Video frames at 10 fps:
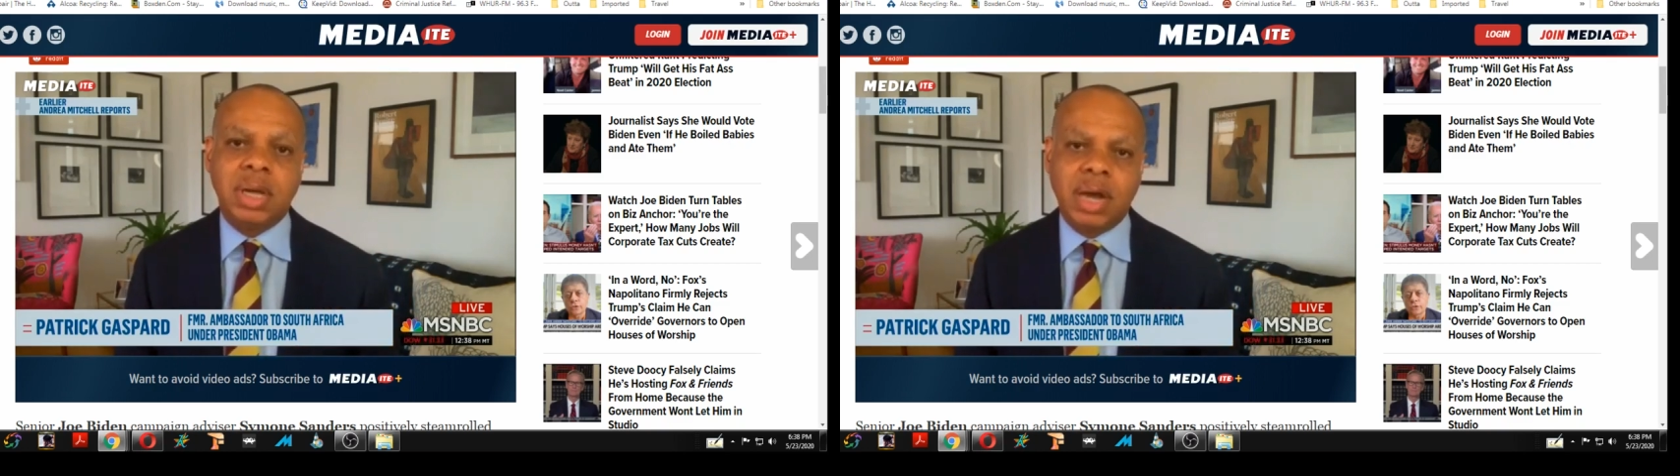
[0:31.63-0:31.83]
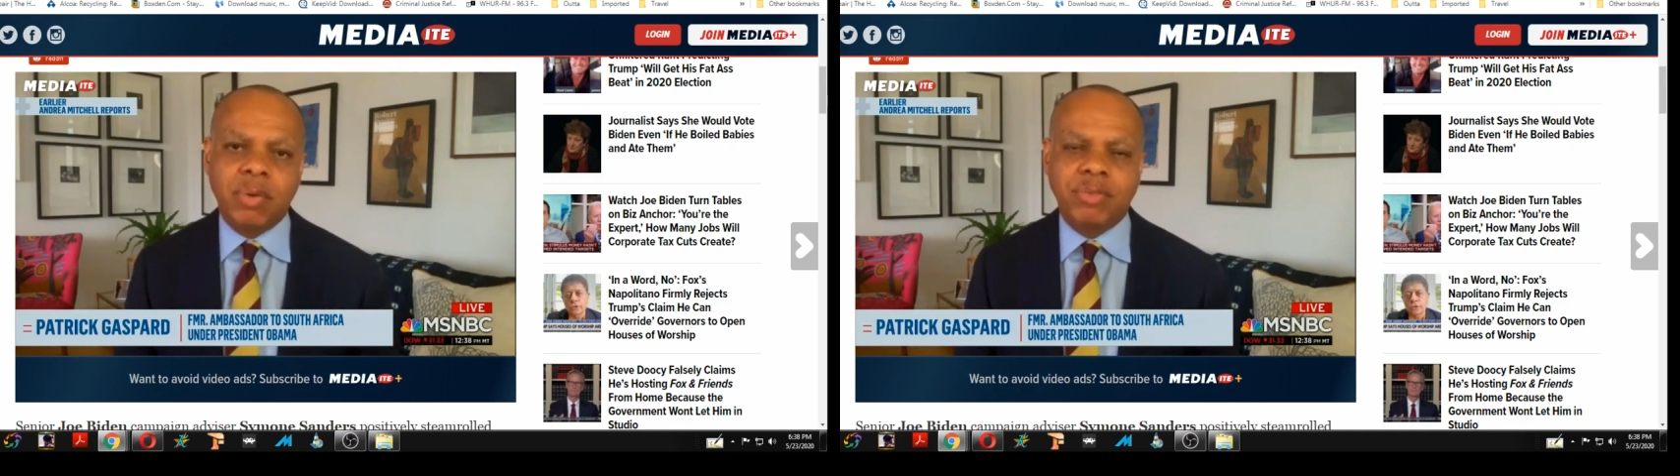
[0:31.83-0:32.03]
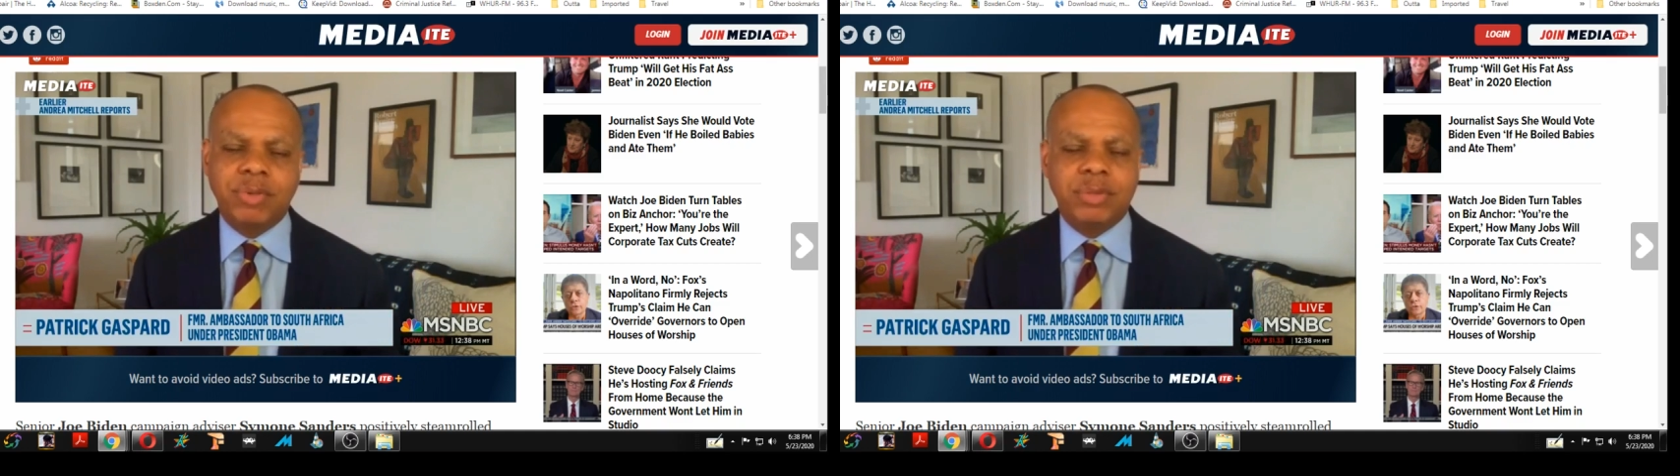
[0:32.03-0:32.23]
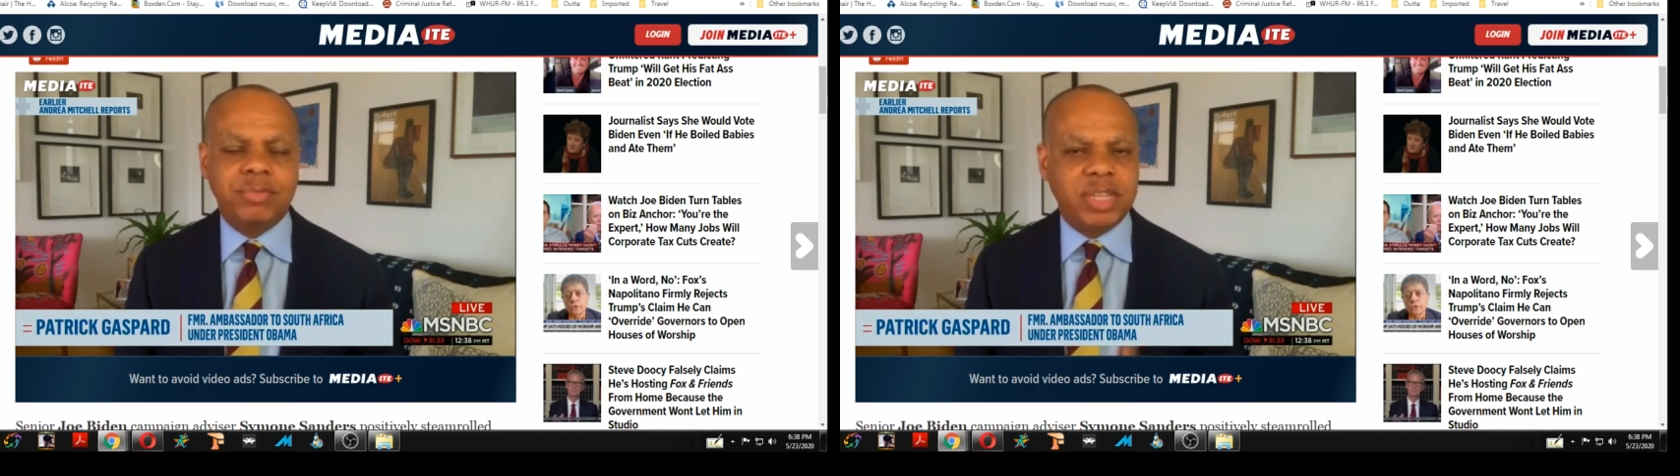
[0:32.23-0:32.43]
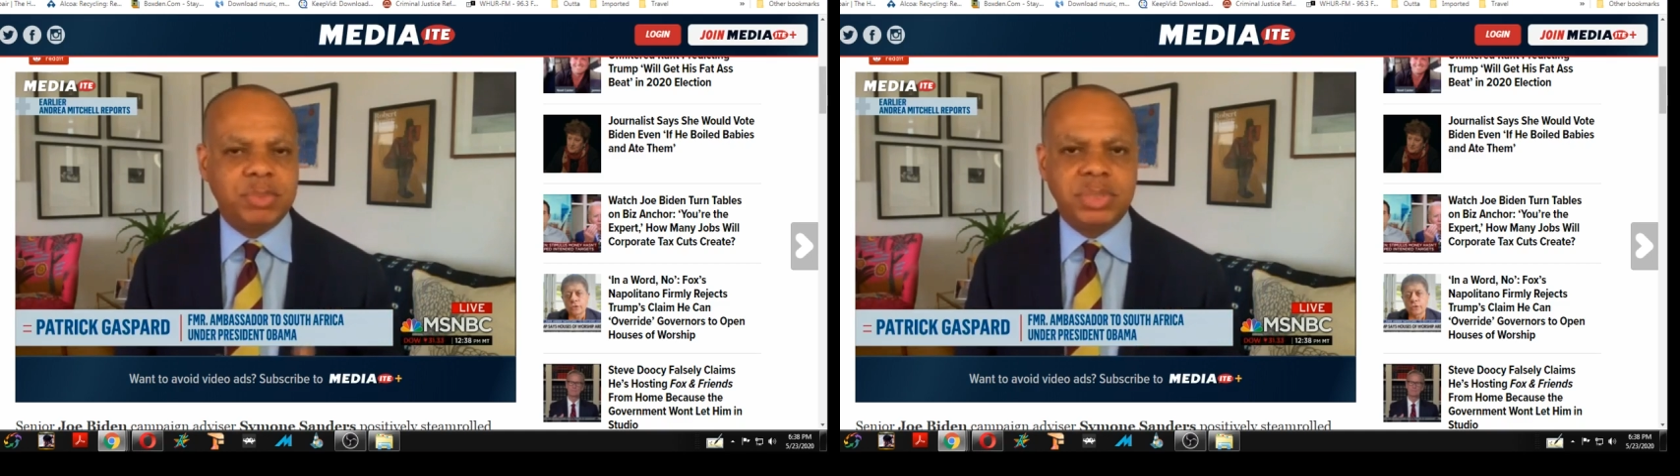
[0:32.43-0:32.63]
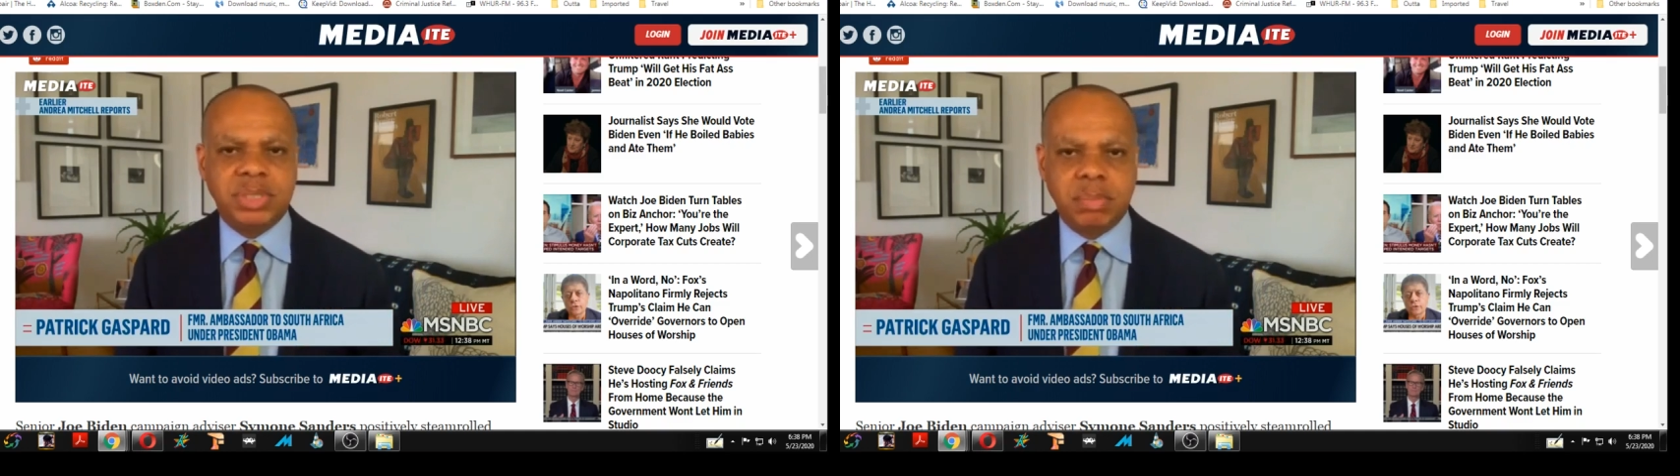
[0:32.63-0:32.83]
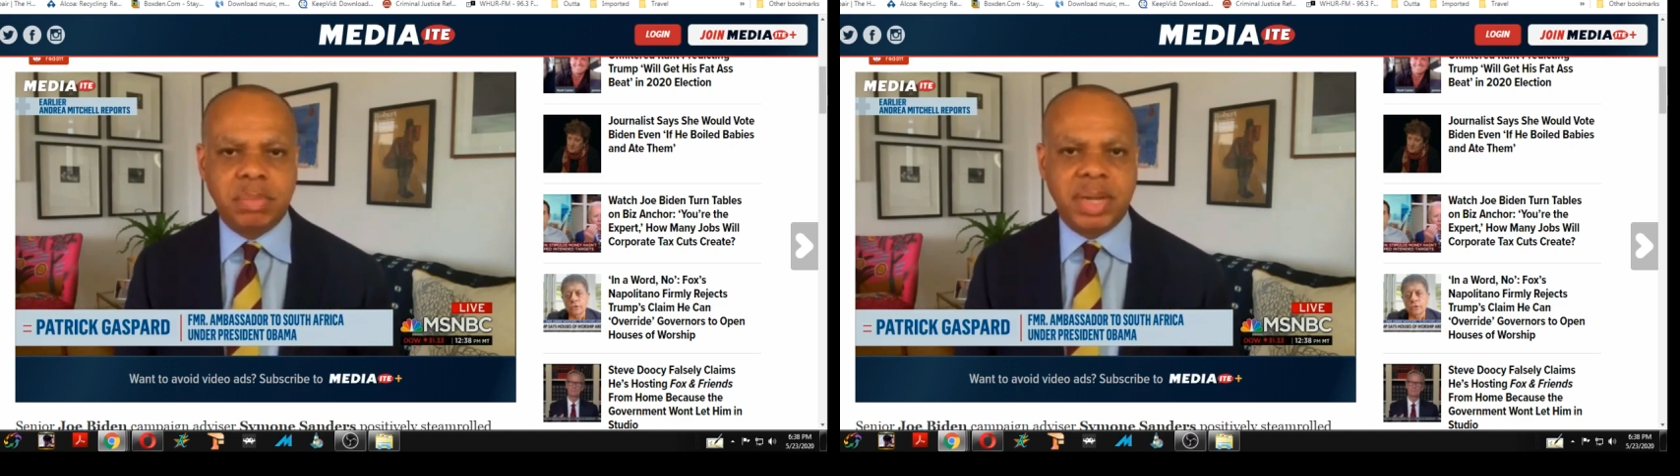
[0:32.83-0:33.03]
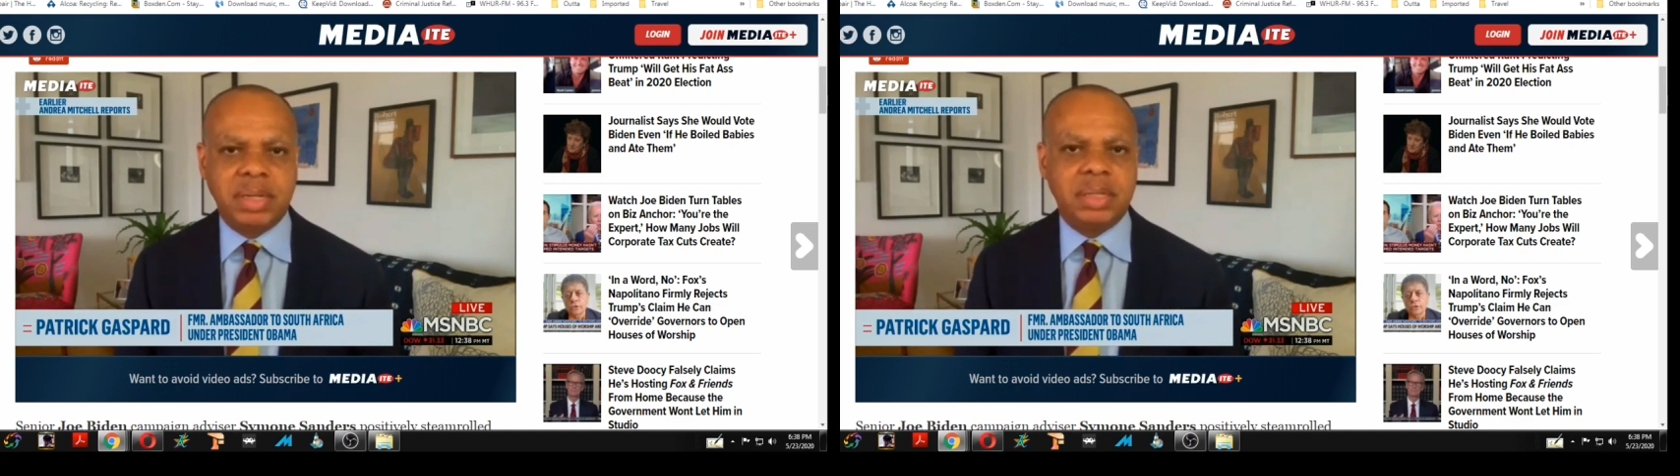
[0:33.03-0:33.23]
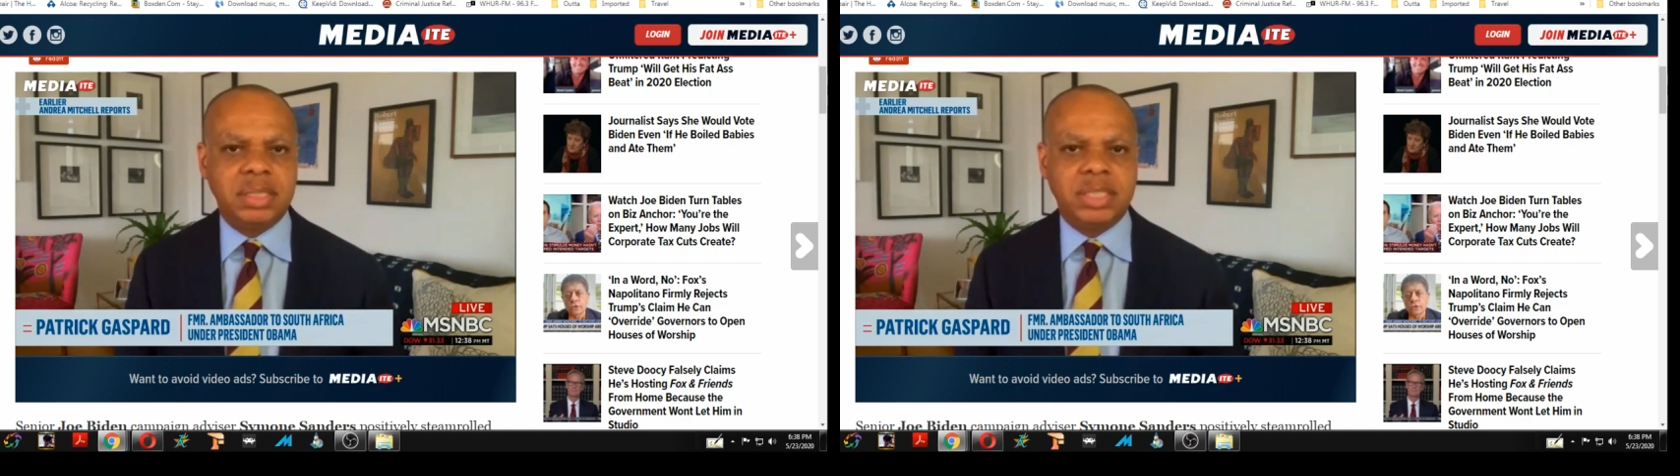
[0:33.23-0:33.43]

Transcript: However, Vice President Biden